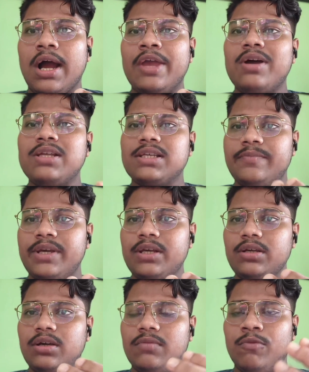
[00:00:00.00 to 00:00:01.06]
I was
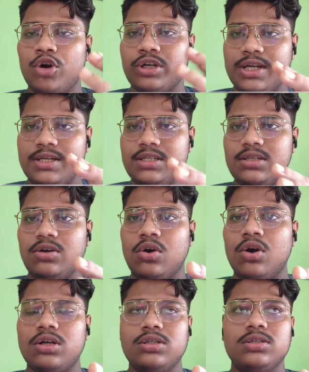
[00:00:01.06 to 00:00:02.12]
giving mock tests
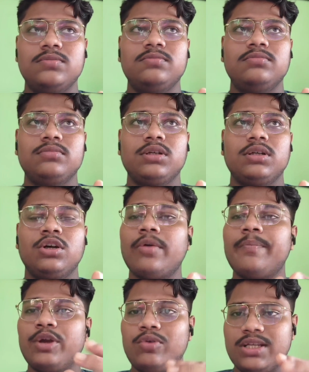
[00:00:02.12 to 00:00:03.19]
or
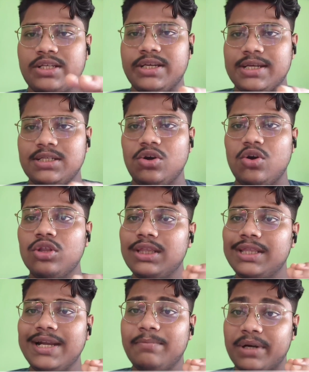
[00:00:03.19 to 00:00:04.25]
topic wise test
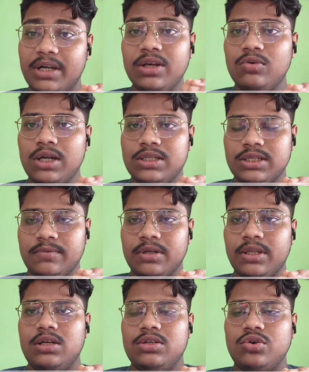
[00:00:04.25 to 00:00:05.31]
on that particular
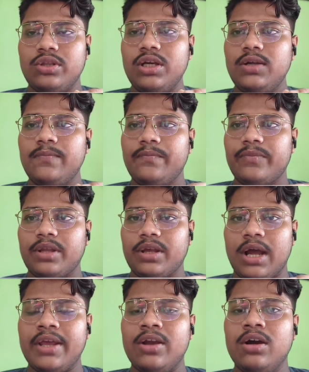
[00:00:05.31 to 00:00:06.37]
chapter, so that
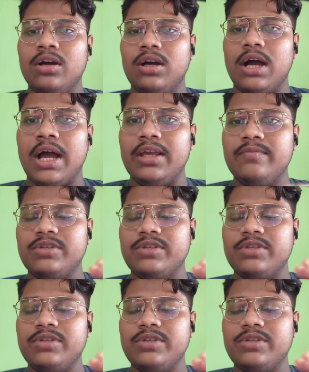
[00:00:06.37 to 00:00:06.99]
I will